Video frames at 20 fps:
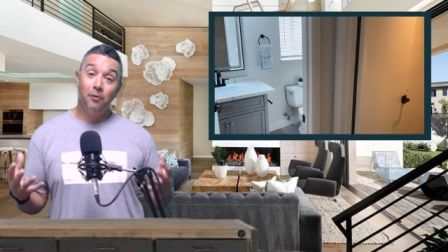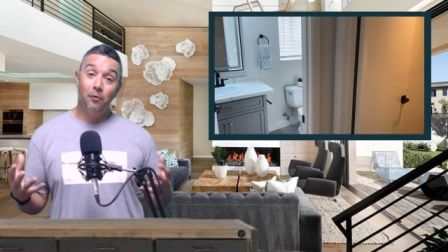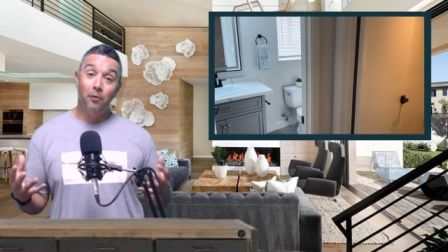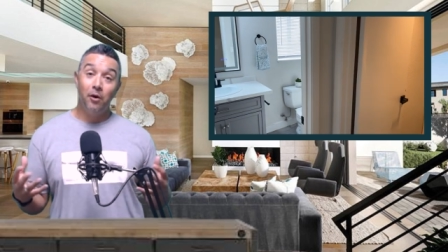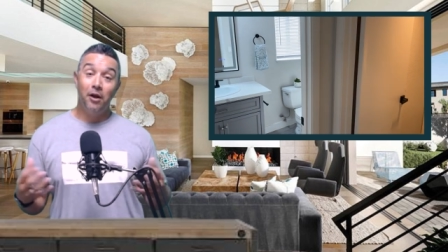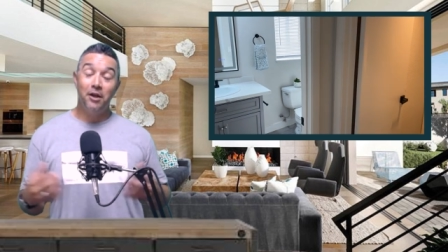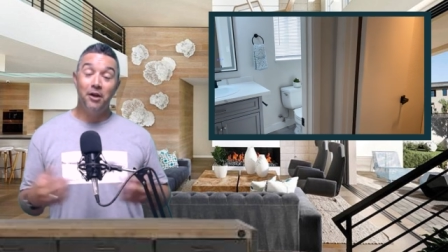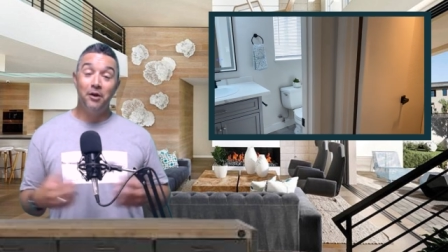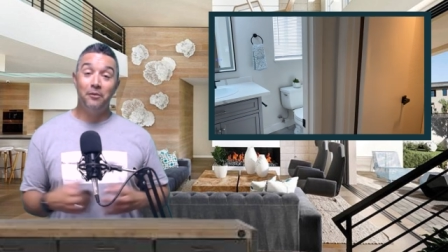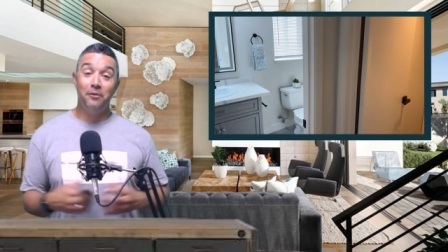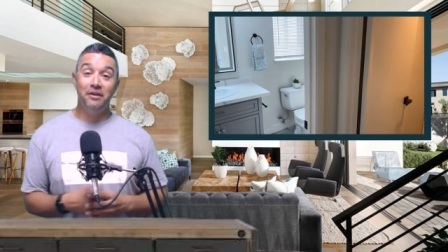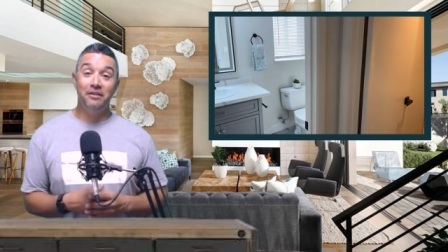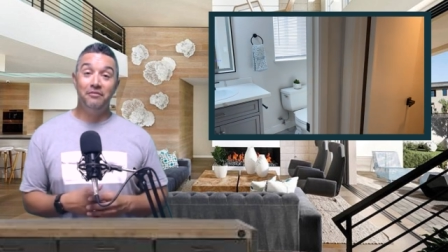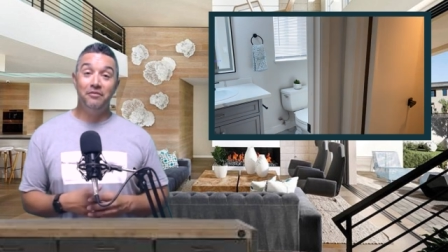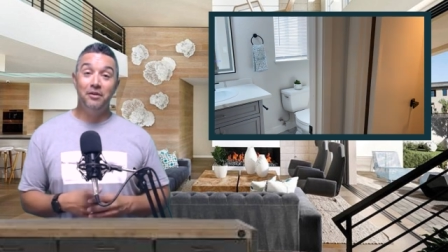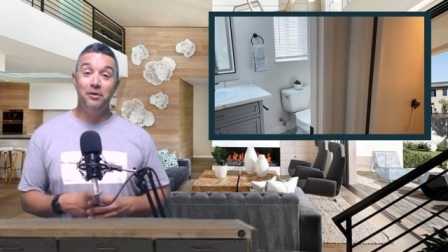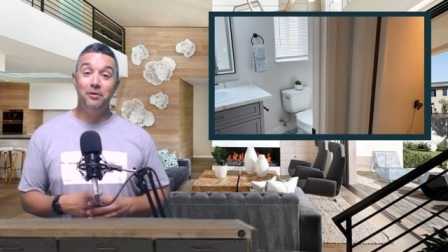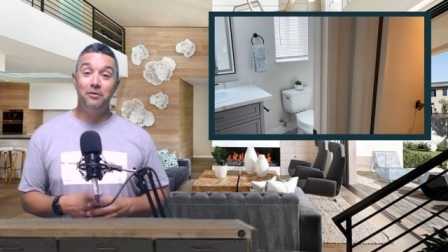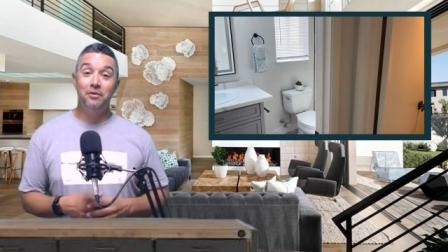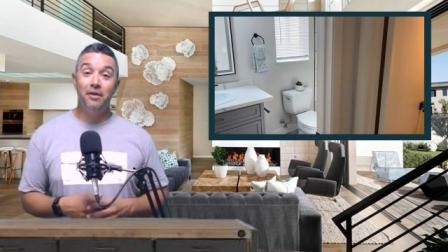We're going to
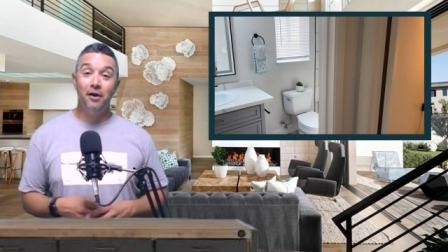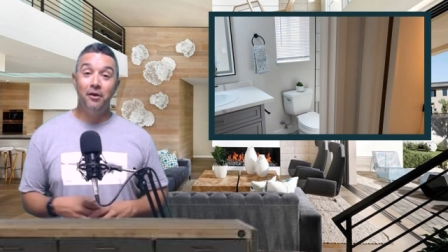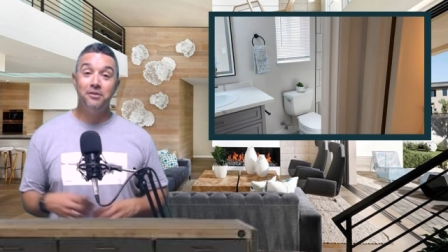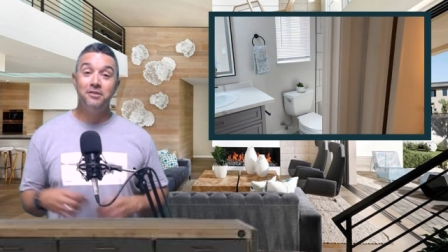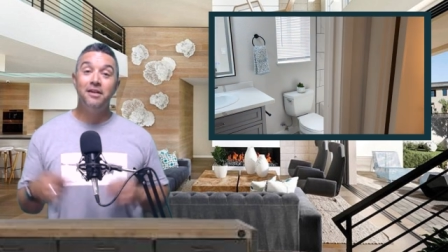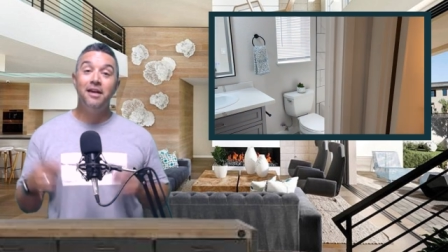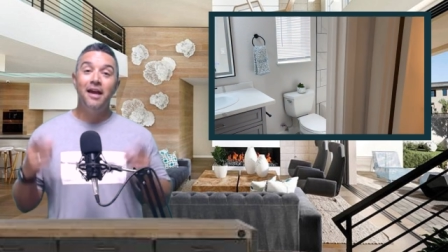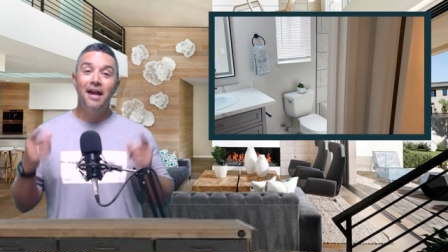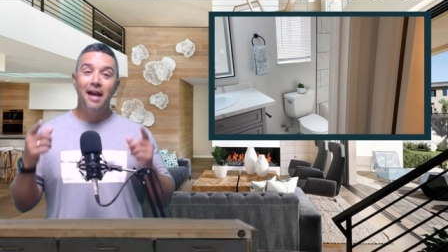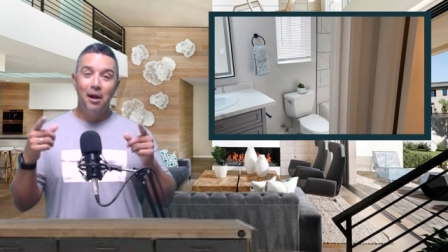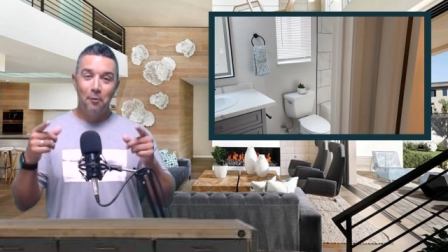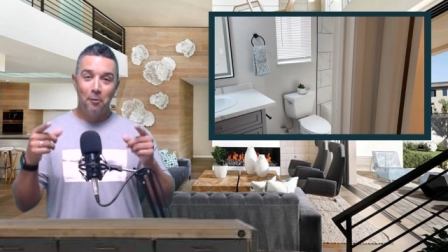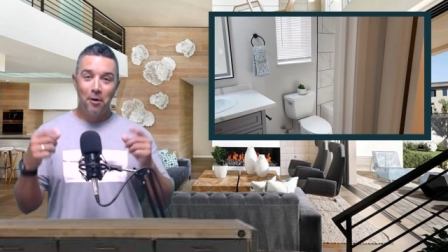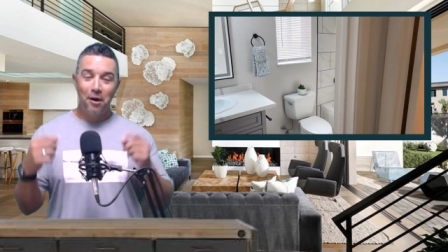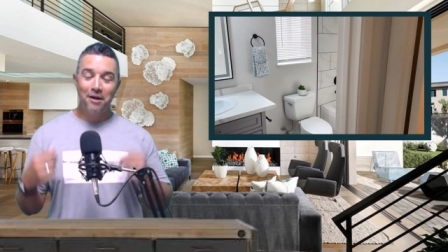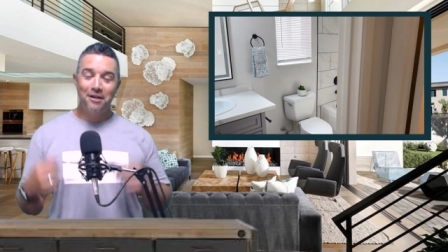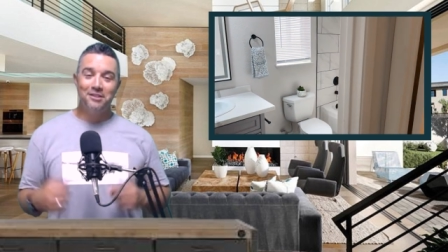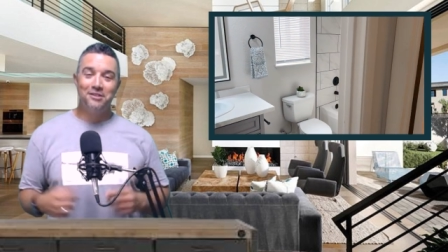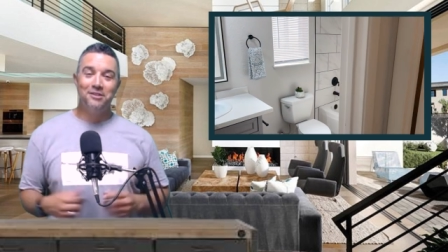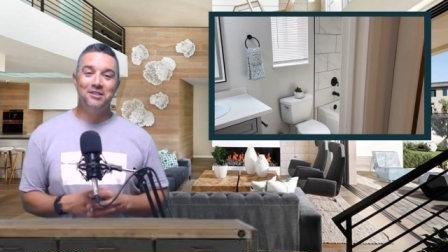review those and we're
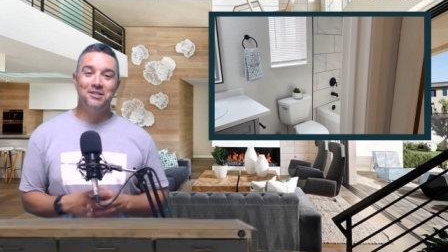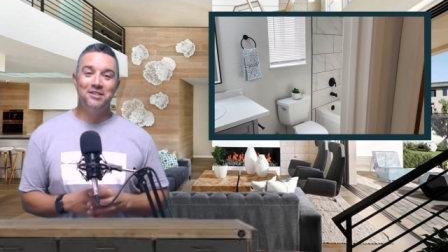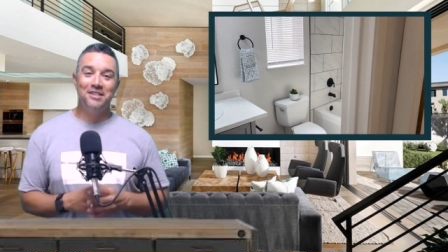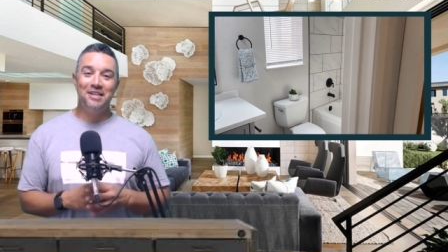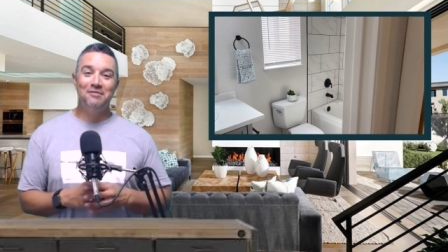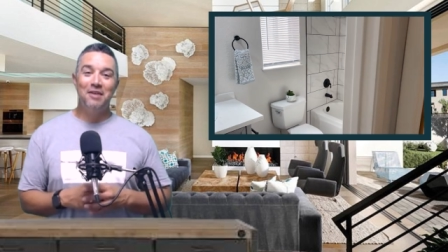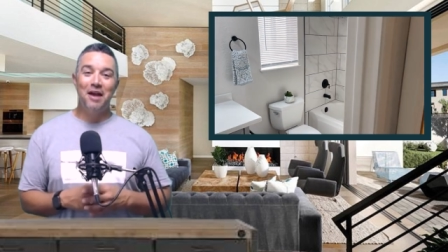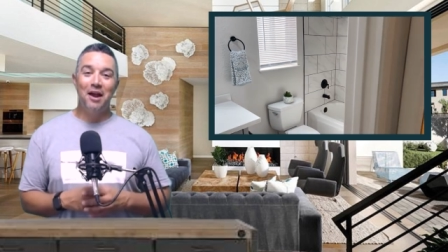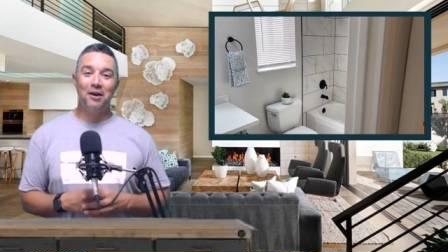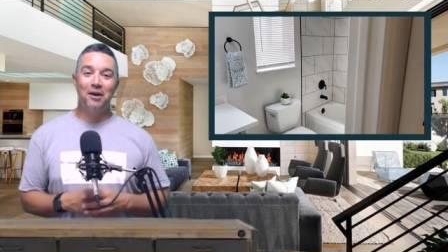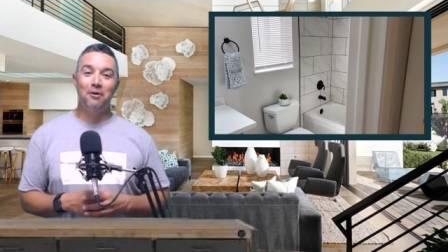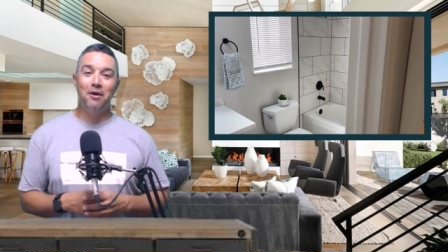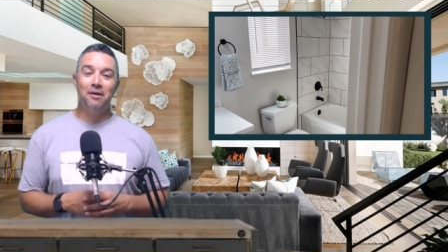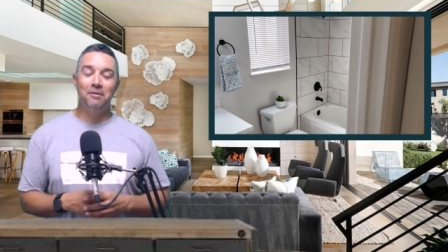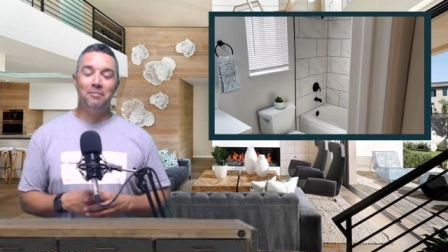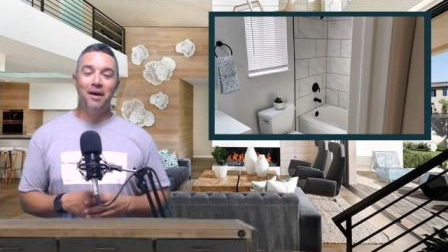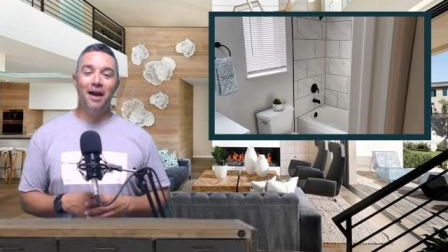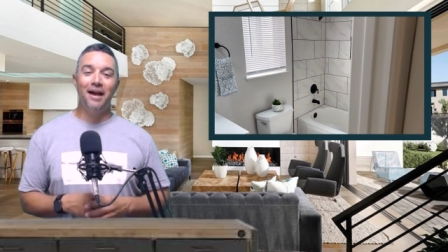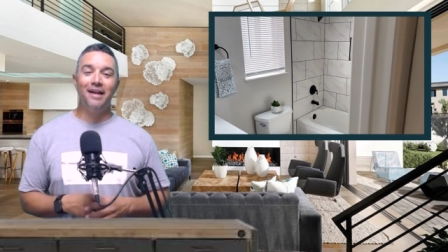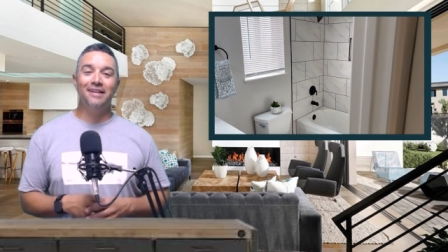going to start to give that
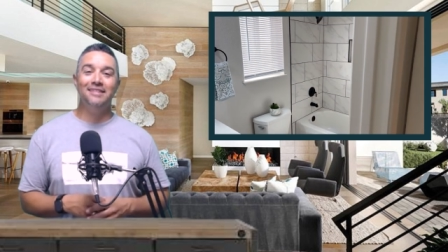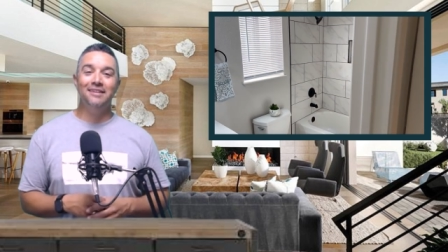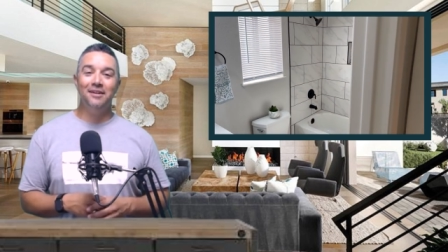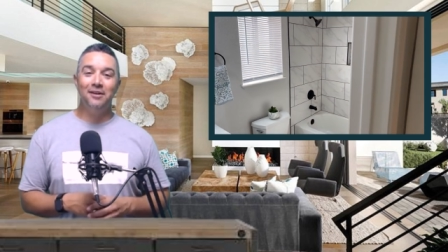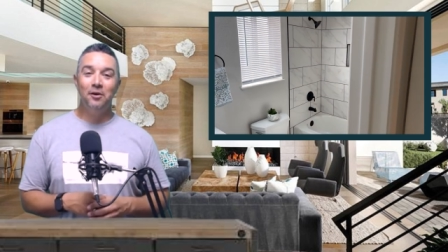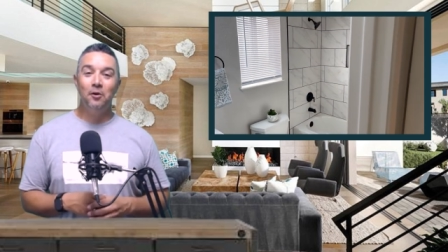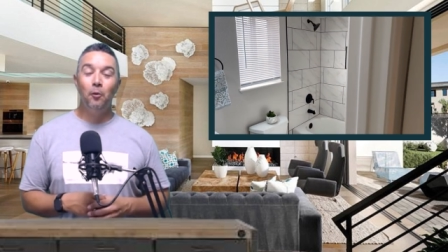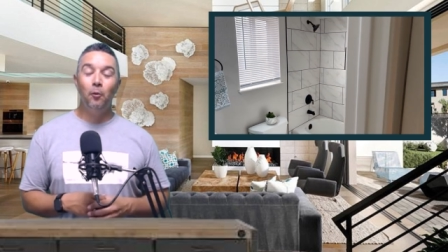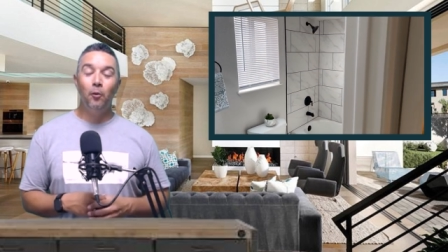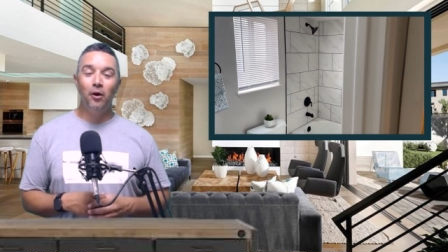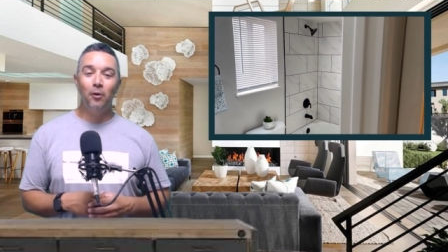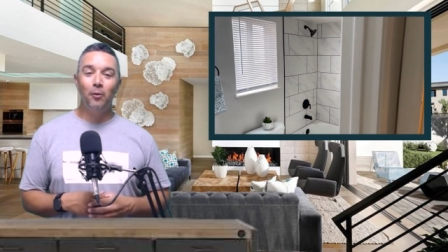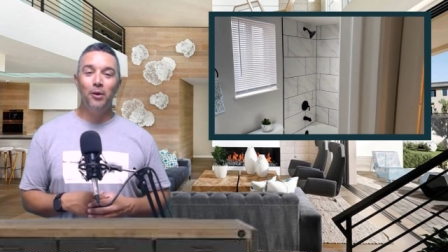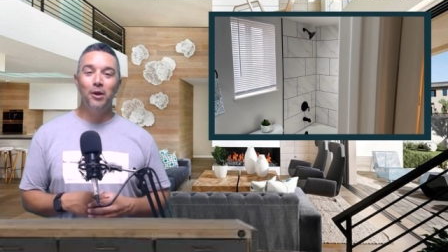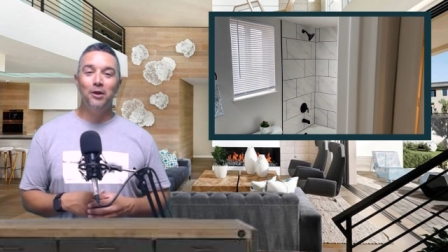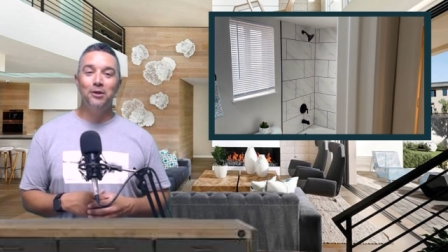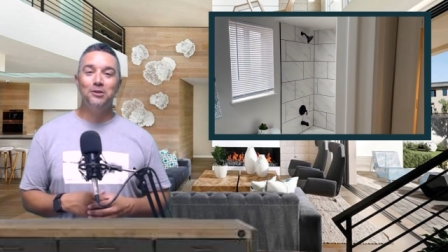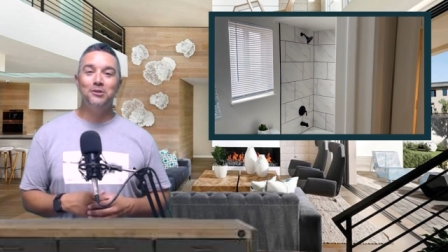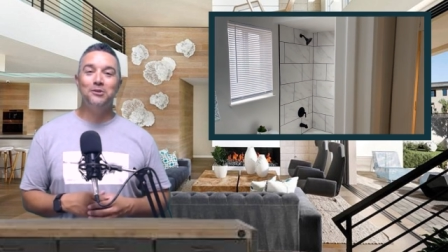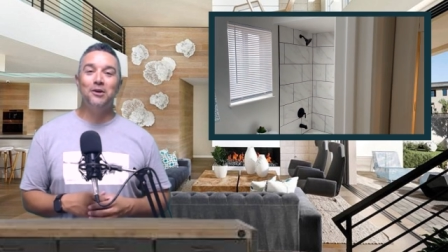credit back to where we
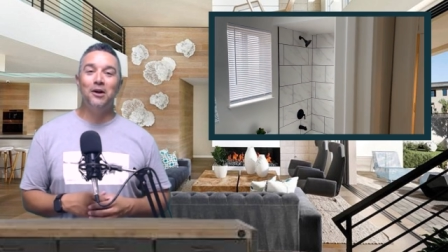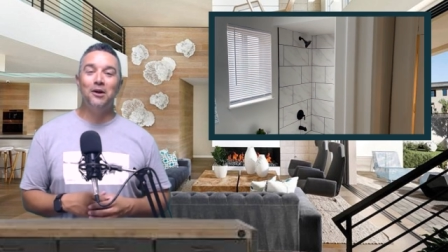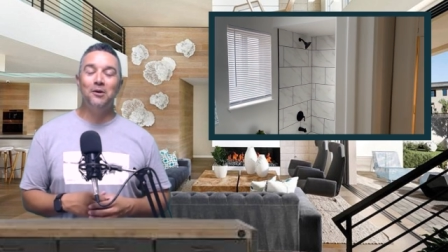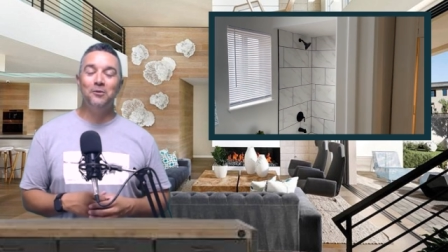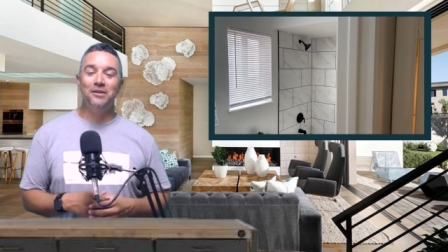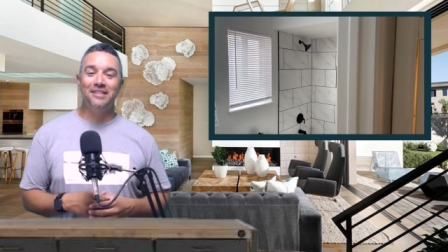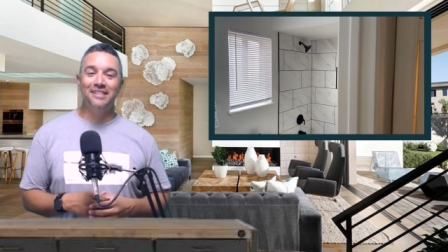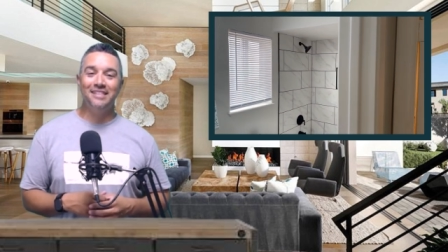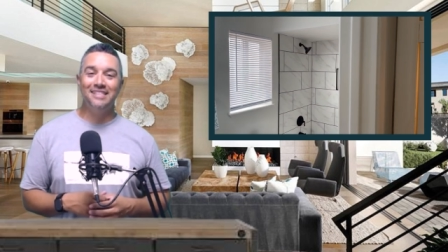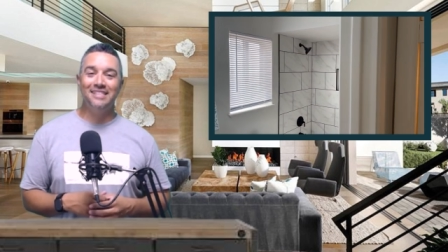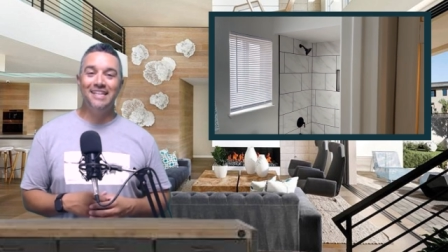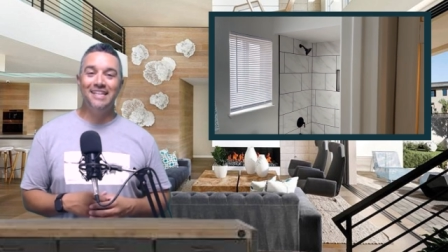all started with the